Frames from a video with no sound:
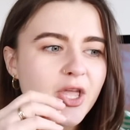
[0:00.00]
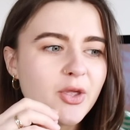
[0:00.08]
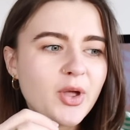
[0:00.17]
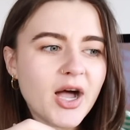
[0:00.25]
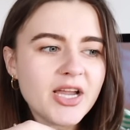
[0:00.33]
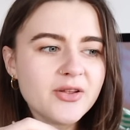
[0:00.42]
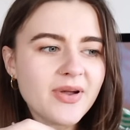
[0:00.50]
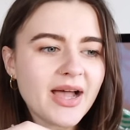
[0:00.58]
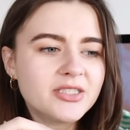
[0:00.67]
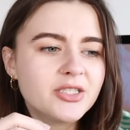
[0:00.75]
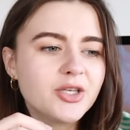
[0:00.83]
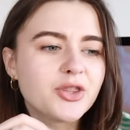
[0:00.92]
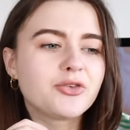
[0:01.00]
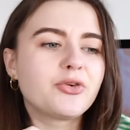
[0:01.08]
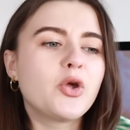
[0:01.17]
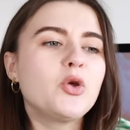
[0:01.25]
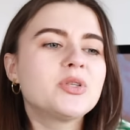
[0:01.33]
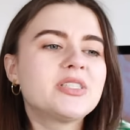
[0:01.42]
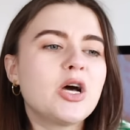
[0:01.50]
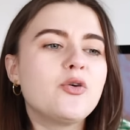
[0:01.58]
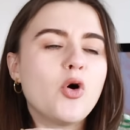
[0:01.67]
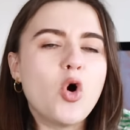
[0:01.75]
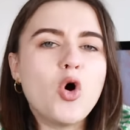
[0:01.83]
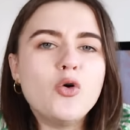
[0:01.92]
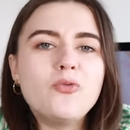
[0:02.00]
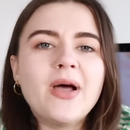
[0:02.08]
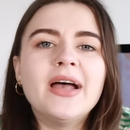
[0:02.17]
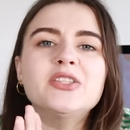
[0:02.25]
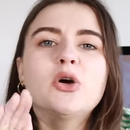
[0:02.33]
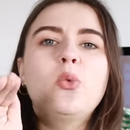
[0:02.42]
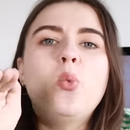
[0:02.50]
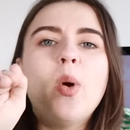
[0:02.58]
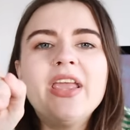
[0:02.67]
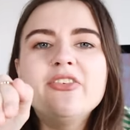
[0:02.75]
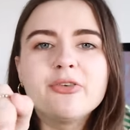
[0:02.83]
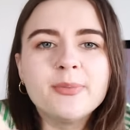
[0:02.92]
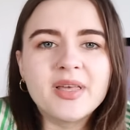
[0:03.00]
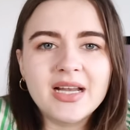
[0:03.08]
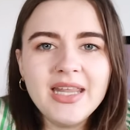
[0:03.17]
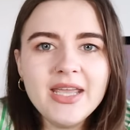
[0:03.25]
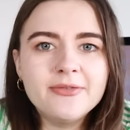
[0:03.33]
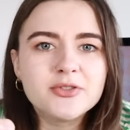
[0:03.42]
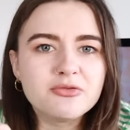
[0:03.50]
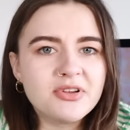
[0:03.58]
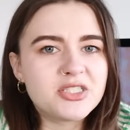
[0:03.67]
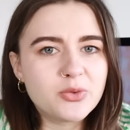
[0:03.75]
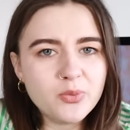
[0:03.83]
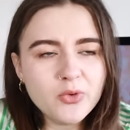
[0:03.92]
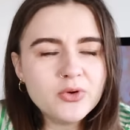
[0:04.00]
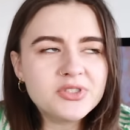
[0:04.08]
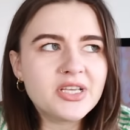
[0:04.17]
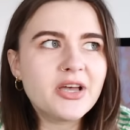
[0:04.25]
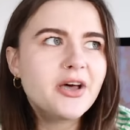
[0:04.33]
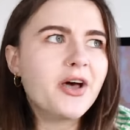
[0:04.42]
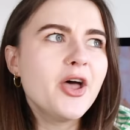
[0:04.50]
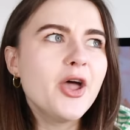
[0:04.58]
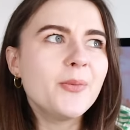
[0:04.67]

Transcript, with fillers: You kind of had to throw yourself off and away from the cliff to reach the water